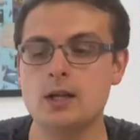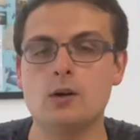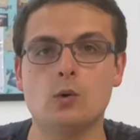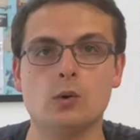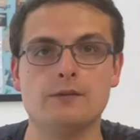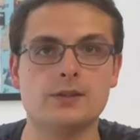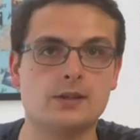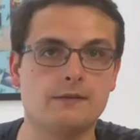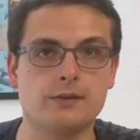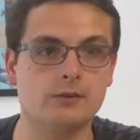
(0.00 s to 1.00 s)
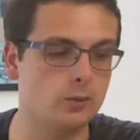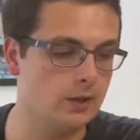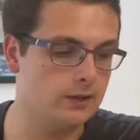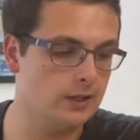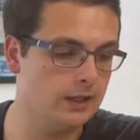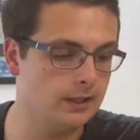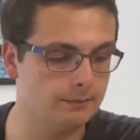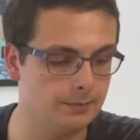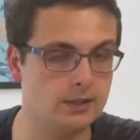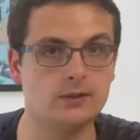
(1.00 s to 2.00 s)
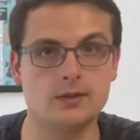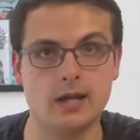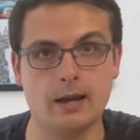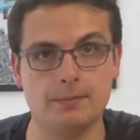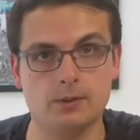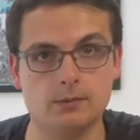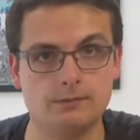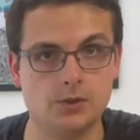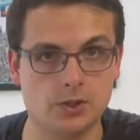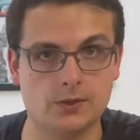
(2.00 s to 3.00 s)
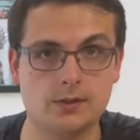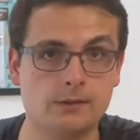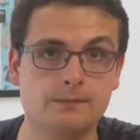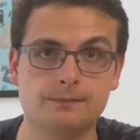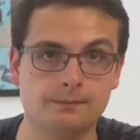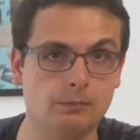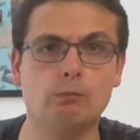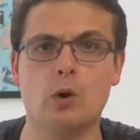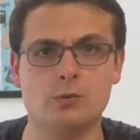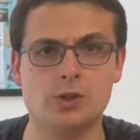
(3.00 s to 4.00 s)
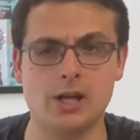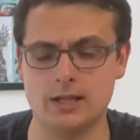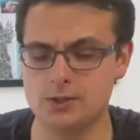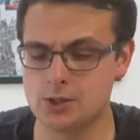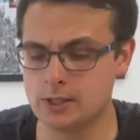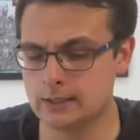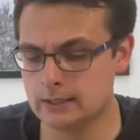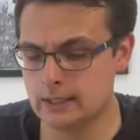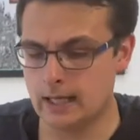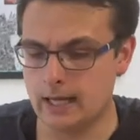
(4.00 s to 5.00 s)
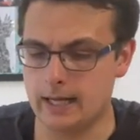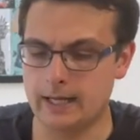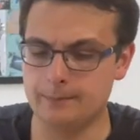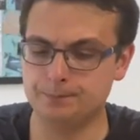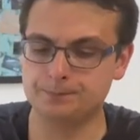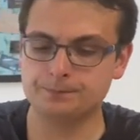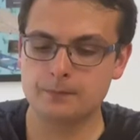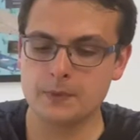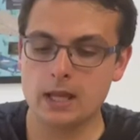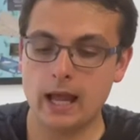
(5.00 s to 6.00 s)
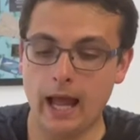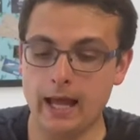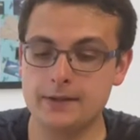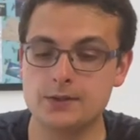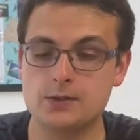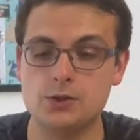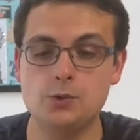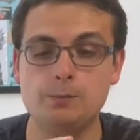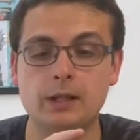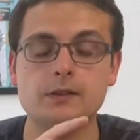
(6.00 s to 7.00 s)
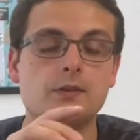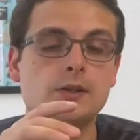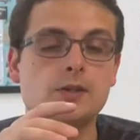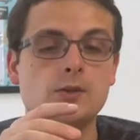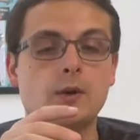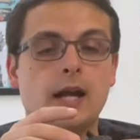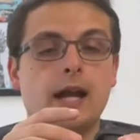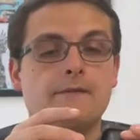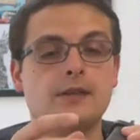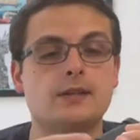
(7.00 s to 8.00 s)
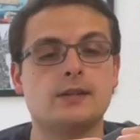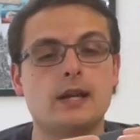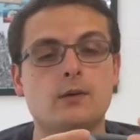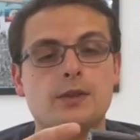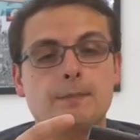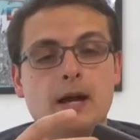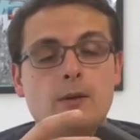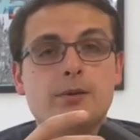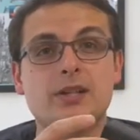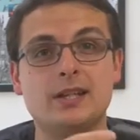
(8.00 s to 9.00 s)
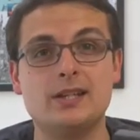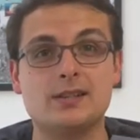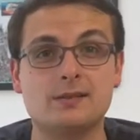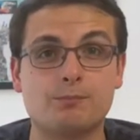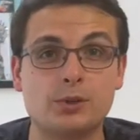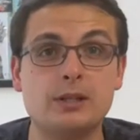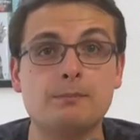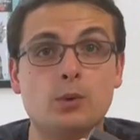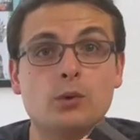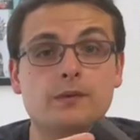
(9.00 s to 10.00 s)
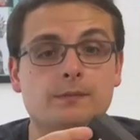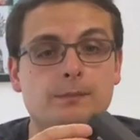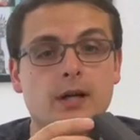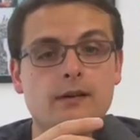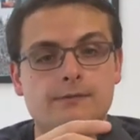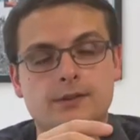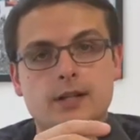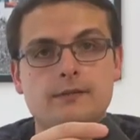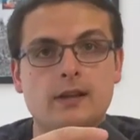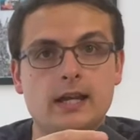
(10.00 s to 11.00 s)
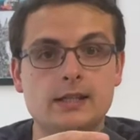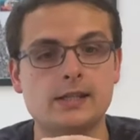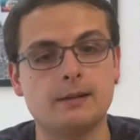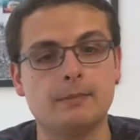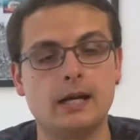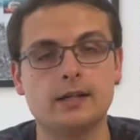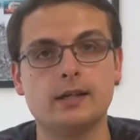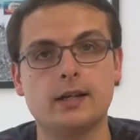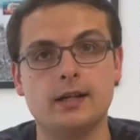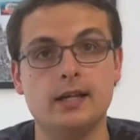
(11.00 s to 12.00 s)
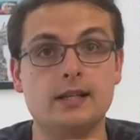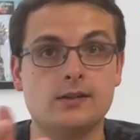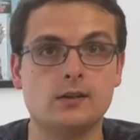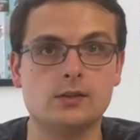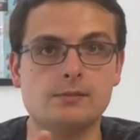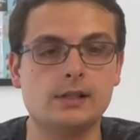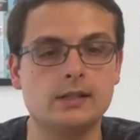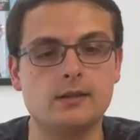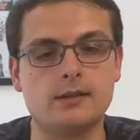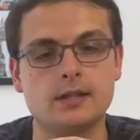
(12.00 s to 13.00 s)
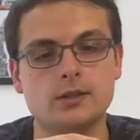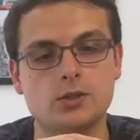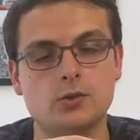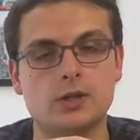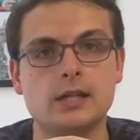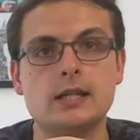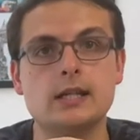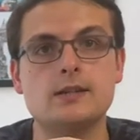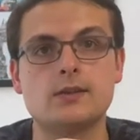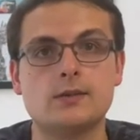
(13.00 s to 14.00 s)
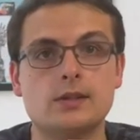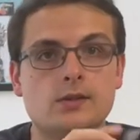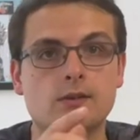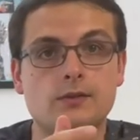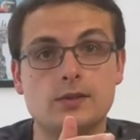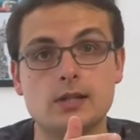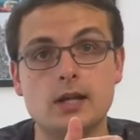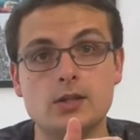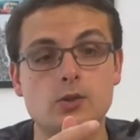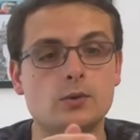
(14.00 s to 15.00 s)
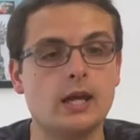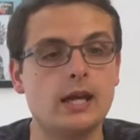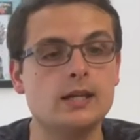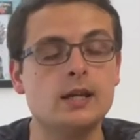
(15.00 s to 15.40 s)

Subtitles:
all of the stuff that requires Lightning because Apple just won't change. And to plug those into, I have this. Now, the power brick is pretty important part of kind of any tech bag. It is ultimately the thing that you're going to need. So this is obviously a UK